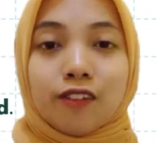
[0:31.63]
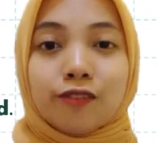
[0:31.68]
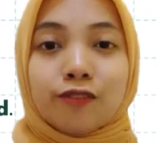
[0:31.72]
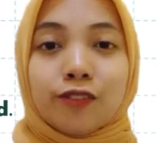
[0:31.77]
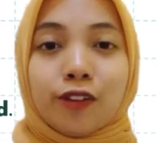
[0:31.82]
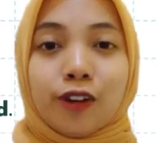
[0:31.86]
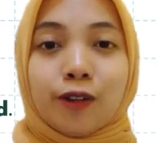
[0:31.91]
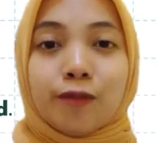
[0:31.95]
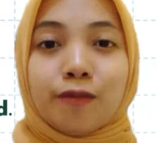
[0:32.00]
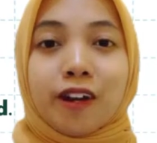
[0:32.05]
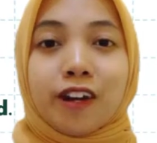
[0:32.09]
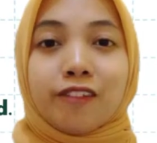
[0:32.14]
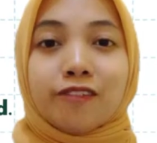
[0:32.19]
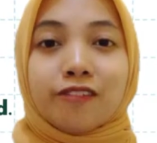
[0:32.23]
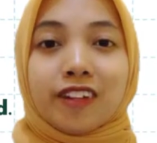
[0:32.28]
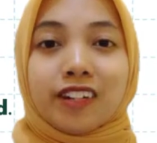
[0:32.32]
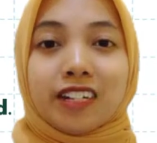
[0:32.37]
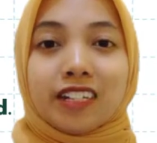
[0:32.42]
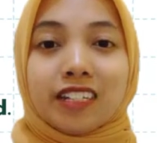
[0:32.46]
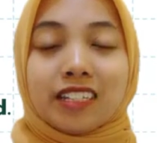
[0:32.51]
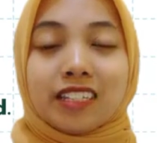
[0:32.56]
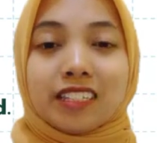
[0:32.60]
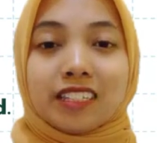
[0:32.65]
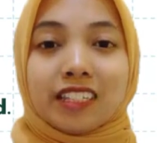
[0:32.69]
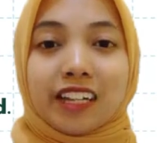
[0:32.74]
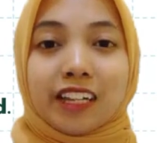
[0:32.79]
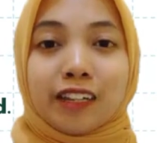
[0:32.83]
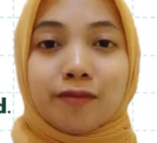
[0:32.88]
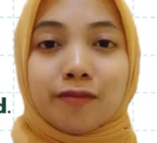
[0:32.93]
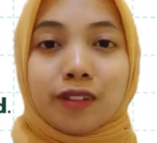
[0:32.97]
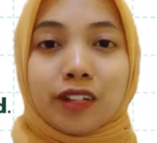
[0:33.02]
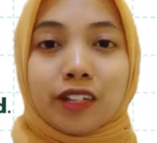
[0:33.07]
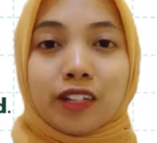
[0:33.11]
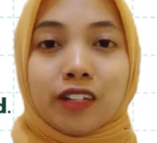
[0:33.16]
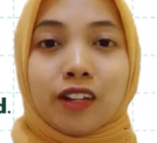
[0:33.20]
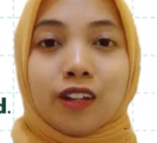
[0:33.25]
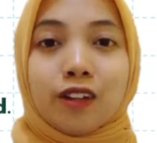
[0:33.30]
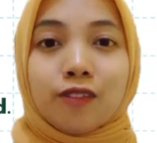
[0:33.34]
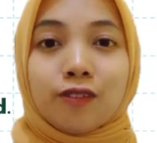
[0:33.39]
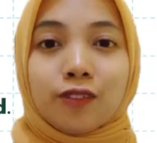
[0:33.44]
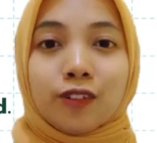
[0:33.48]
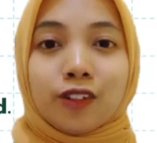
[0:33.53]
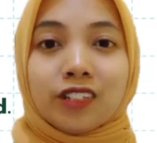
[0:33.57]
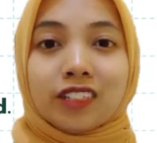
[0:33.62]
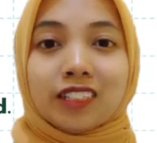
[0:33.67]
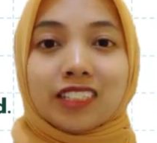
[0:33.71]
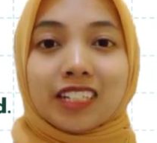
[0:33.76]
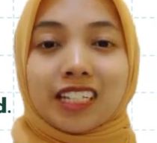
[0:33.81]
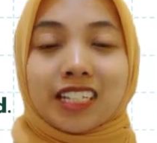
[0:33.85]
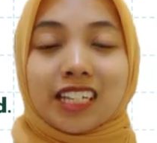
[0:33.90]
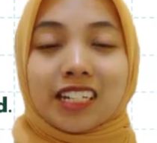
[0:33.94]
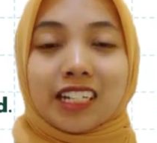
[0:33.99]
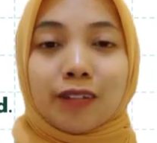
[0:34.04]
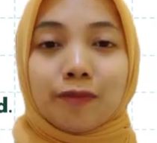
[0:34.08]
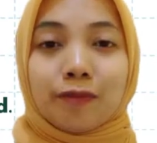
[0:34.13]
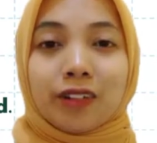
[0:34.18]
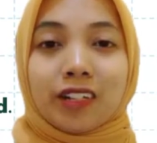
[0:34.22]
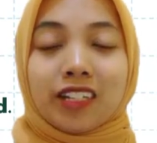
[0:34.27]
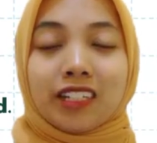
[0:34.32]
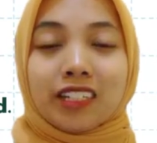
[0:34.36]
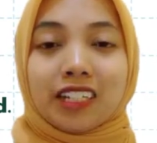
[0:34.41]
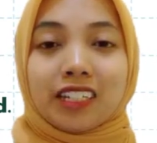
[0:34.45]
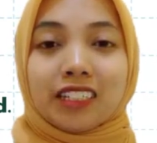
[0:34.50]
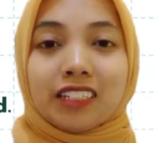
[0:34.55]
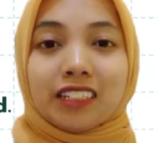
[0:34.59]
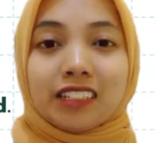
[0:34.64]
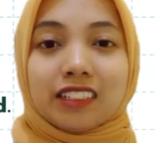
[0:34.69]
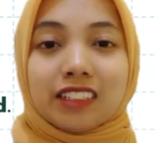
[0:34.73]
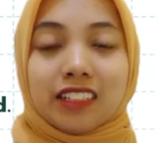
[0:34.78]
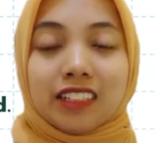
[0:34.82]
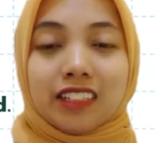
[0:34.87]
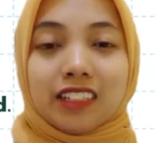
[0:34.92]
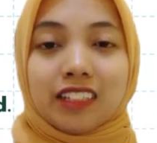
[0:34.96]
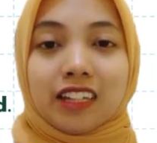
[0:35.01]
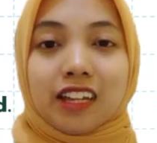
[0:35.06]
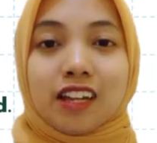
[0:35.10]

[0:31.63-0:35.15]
for my final assignment for Sarjana Pendidikan degree.